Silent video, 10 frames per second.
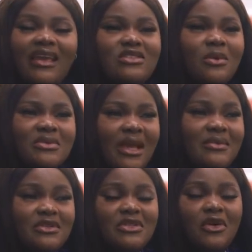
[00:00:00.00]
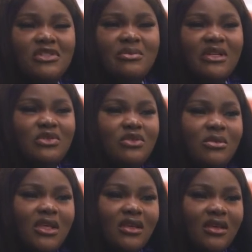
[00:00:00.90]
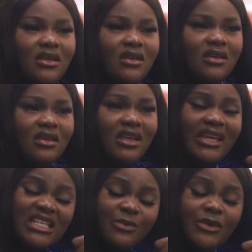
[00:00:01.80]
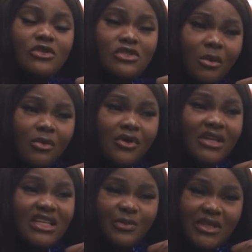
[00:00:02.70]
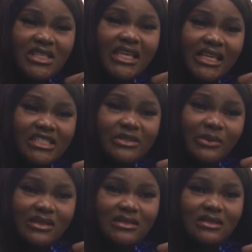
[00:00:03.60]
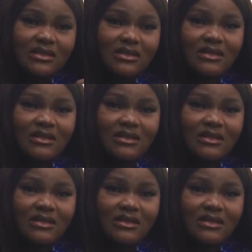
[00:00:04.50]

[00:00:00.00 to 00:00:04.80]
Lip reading: Like sometimes there was a customer that told me, can I speak to someone that speaks English, please?